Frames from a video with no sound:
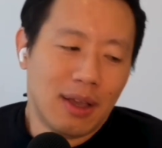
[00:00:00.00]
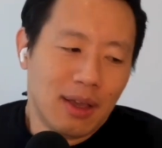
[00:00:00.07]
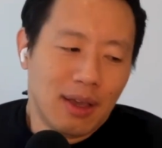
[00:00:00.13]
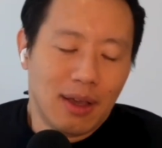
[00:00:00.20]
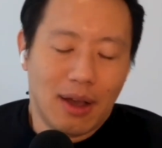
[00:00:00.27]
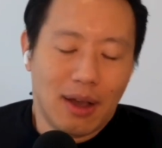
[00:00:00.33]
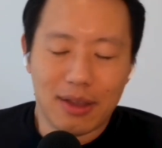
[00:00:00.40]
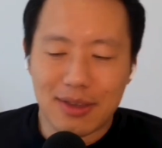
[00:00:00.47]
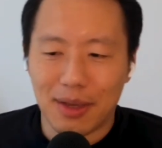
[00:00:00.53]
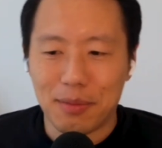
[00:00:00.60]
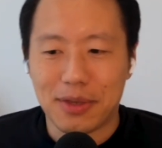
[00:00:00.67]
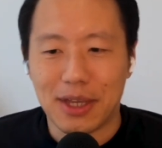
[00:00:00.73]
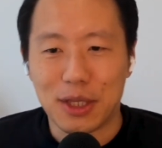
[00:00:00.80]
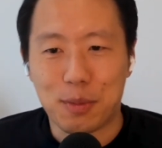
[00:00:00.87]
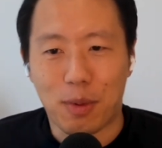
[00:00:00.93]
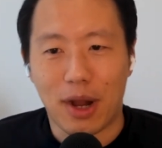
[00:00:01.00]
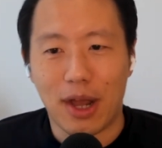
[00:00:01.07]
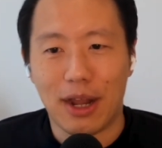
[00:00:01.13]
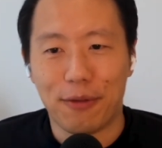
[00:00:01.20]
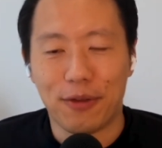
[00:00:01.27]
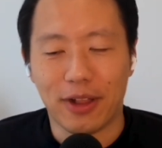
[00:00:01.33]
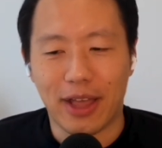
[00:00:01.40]
on some sense, Brian,
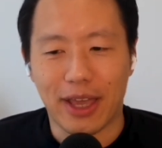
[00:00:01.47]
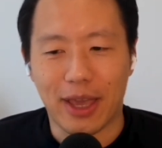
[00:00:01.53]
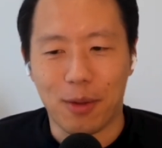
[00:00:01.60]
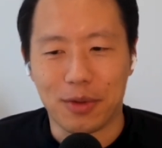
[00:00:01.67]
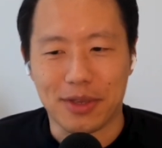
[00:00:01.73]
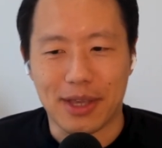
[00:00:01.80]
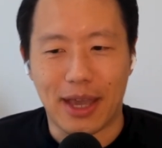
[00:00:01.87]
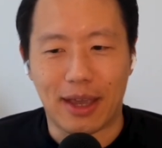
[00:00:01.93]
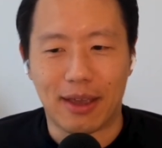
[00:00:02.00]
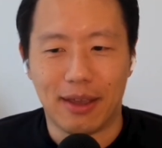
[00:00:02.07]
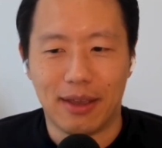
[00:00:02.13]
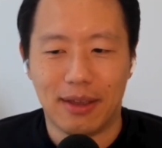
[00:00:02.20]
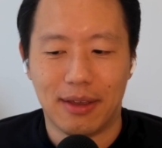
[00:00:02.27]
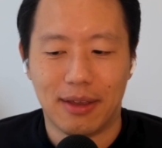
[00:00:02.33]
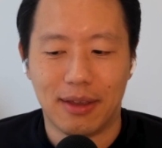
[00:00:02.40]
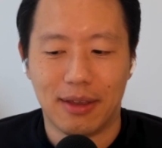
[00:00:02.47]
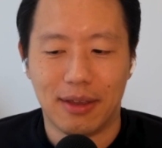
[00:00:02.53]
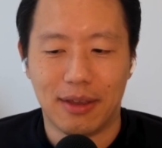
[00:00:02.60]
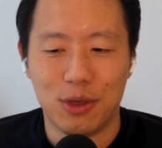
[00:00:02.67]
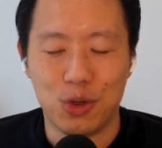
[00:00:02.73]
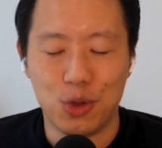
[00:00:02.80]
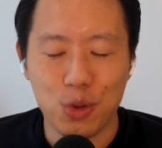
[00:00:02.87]
I feel like it was like
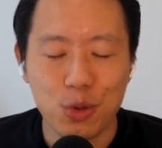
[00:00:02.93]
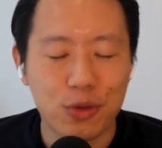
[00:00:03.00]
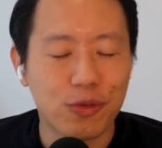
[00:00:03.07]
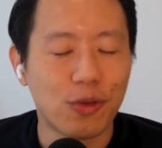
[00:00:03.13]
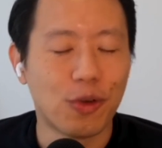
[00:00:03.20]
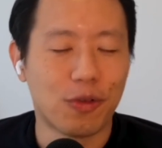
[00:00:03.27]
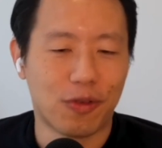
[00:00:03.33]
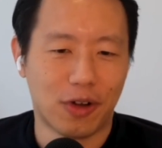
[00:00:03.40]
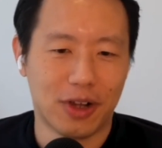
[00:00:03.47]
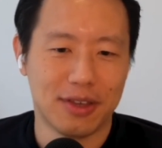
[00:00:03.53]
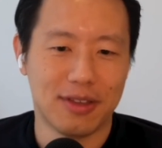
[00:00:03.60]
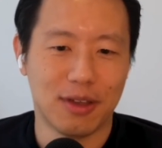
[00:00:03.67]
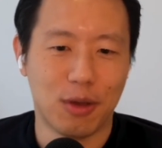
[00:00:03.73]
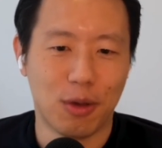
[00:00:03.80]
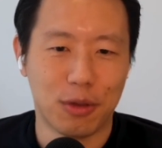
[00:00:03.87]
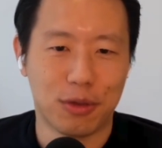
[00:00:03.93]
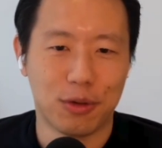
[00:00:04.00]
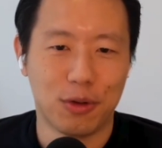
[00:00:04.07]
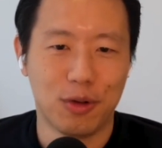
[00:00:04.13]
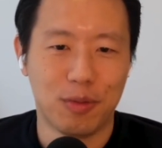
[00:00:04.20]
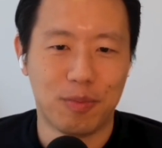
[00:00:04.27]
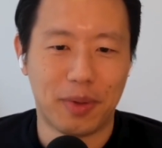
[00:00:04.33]
useful for us to go
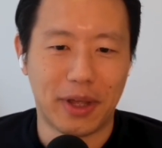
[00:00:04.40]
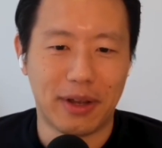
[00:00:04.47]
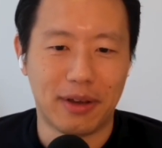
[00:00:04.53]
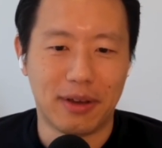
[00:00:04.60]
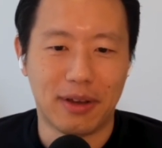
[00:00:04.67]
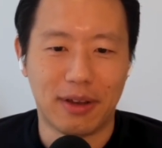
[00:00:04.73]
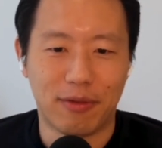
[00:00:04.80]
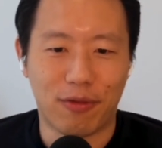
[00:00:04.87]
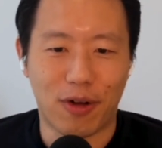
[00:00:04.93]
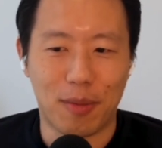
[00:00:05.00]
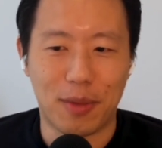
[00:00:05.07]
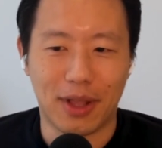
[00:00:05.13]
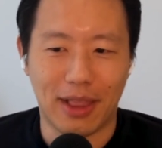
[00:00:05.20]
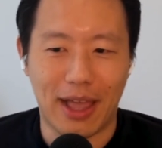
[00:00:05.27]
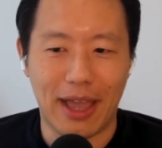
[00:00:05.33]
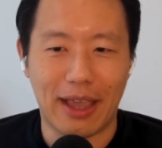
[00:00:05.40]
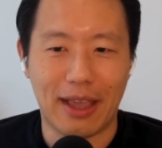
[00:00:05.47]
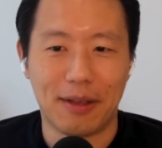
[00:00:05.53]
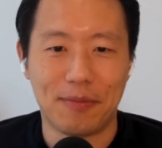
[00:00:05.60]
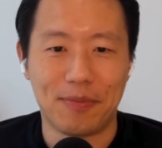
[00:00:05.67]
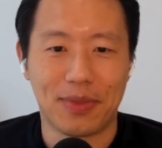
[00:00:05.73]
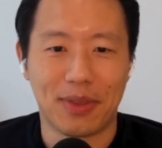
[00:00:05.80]
through, but from a like,
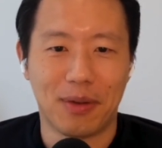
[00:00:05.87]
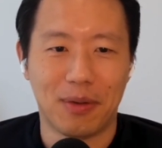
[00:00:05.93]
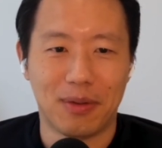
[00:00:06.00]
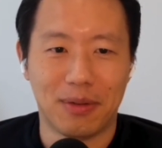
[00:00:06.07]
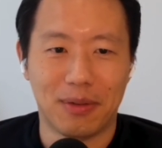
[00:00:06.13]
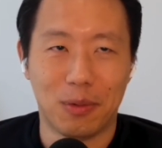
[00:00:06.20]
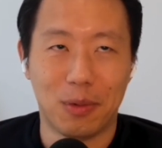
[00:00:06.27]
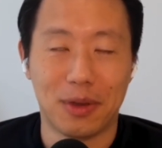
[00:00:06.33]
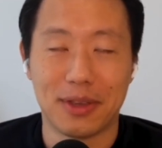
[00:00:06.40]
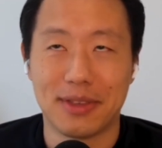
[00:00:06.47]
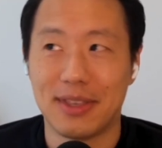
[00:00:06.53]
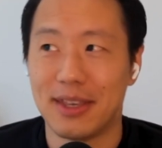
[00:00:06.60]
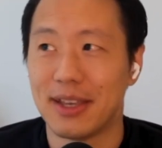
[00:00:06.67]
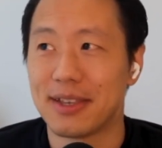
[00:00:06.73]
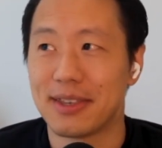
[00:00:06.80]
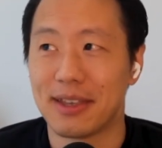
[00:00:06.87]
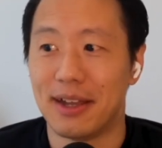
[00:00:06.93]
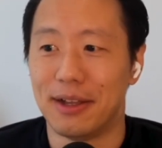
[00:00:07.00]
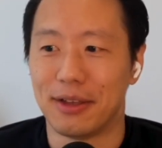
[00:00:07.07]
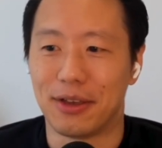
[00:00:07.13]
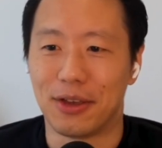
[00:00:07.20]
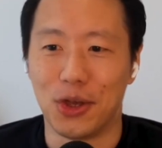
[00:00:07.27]
was this
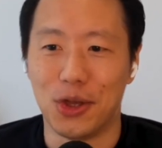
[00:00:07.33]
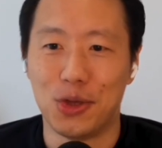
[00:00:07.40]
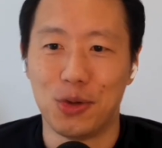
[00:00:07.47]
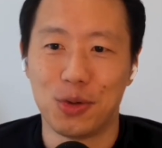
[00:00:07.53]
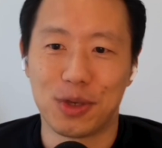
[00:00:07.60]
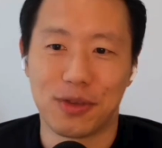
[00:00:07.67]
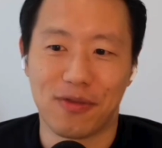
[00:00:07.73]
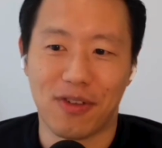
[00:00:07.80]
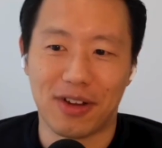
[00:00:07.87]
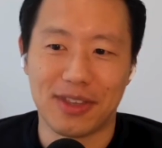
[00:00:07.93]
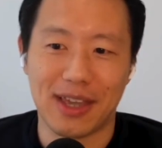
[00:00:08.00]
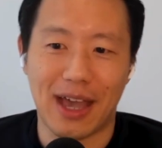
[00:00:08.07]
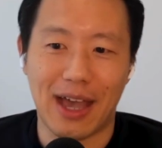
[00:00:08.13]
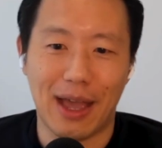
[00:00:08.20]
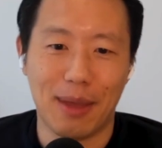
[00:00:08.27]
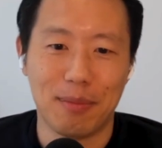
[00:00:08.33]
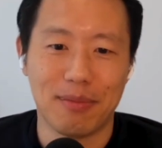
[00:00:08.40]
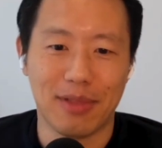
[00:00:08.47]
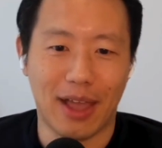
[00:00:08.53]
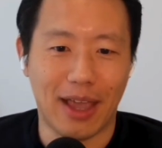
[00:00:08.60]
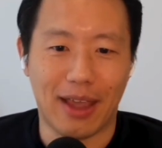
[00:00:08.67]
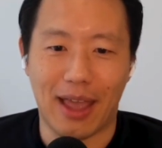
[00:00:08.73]
a good use of our time?
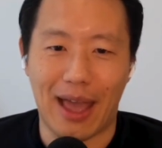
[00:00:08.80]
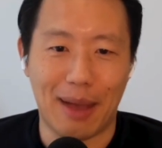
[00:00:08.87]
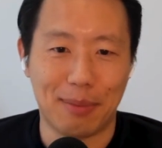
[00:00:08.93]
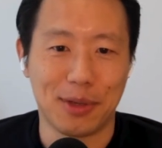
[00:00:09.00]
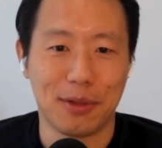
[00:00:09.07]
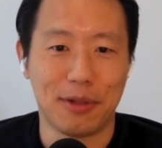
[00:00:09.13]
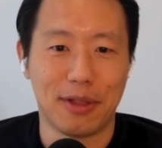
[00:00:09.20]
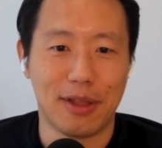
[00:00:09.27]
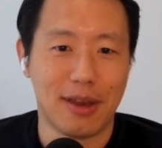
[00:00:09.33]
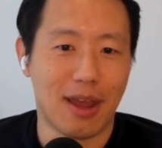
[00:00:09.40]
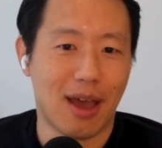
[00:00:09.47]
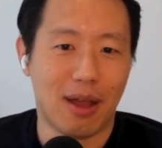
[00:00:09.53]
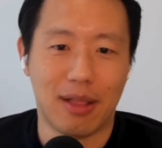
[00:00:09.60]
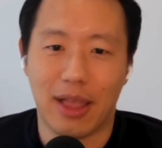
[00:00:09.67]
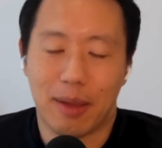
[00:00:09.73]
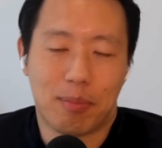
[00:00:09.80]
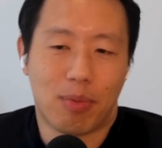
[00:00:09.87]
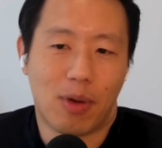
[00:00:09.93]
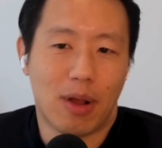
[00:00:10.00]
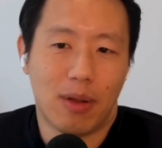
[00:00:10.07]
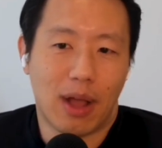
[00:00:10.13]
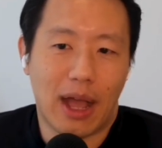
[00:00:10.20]
Like, absolutely not. Like,
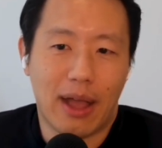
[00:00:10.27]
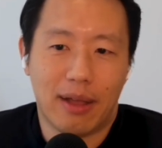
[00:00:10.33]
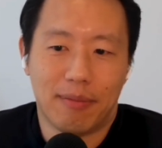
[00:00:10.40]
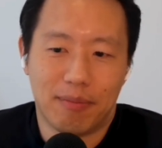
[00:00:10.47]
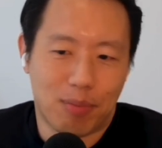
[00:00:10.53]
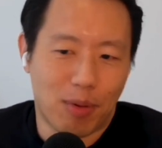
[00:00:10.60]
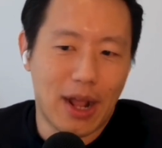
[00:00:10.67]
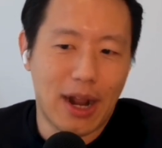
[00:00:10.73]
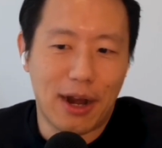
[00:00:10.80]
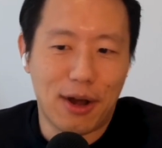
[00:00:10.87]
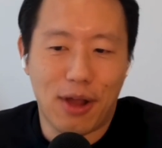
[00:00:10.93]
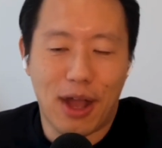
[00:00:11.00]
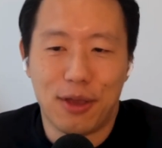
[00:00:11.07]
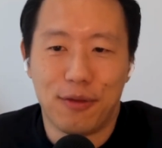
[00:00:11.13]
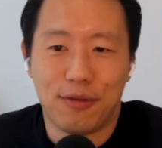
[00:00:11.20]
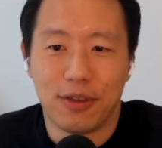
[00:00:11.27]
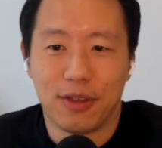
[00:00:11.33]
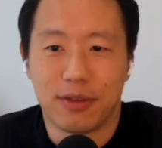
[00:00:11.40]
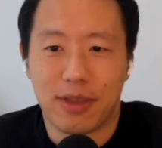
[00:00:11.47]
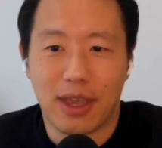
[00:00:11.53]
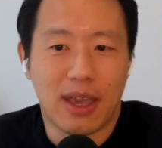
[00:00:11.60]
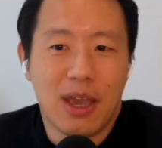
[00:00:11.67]
Brian, I don't know how you feel.
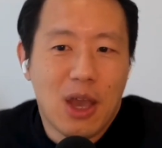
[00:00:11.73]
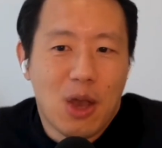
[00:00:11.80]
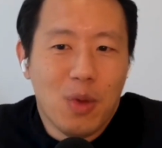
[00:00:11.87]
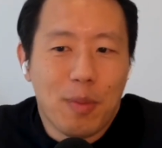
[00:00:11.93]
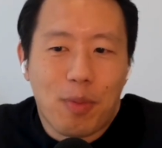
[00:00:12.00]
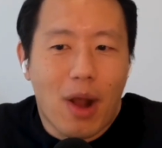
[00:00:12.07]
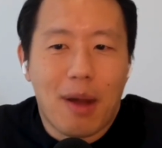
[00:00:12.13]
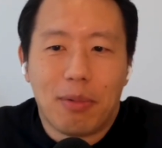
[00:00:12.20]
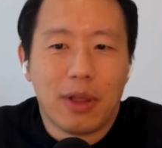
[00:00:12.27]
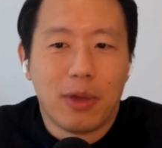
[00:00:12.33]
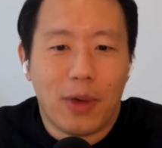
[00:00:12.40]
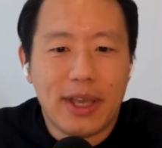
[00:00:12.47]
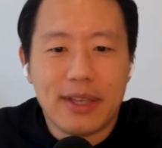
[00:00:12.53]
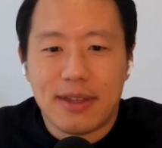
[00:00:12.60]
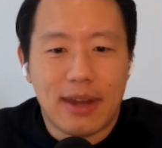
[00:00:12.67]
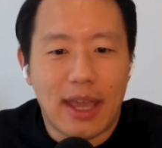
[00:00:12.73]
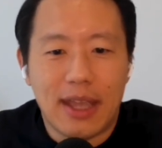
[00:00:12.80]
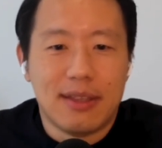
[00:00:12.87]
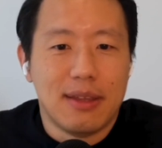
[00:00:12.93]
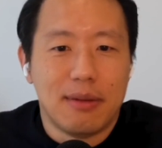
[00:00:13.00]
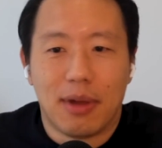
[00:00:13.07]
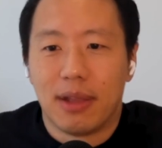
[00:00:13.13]
It's like, we probably wasted
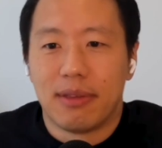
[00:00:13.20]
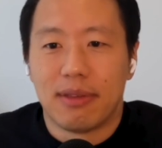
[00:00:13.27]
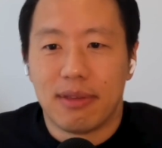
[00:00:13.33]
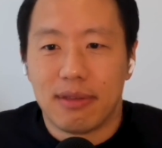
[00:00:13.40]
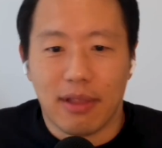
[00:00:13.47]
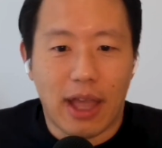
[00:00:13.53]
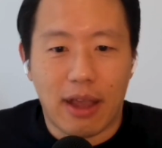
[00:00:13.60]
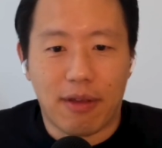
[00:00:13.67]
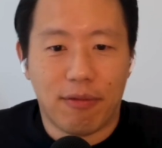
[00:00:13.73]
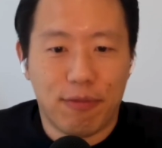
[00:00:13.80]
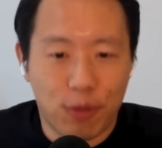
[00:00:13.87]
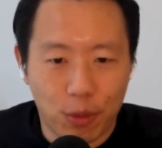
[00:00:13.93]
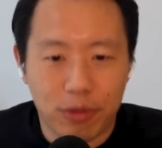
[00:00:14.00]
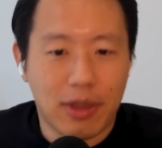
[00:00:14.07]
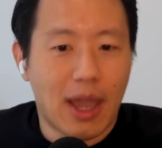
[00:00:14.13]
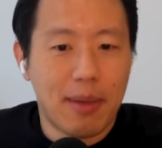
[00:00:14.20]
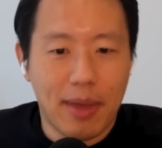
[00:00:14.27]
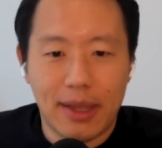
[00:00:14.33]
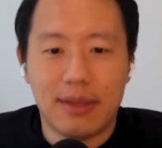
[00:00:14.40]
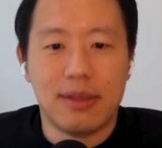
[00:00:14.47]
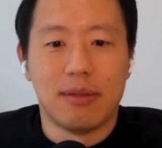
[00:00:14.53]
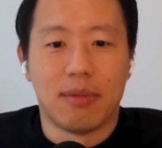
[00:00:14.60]
18 months, like full-time
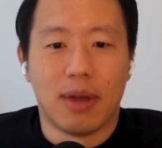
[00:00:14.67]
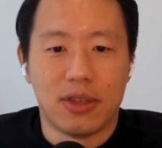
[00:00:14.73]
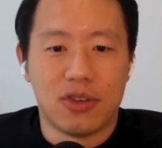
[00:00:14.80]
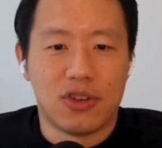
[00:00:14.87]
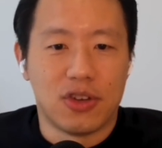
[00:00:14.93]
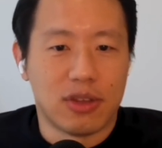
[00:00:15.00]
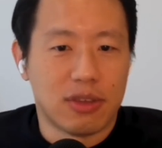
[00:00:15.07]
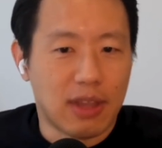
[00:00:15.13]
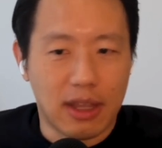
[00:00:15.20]
18 months, just like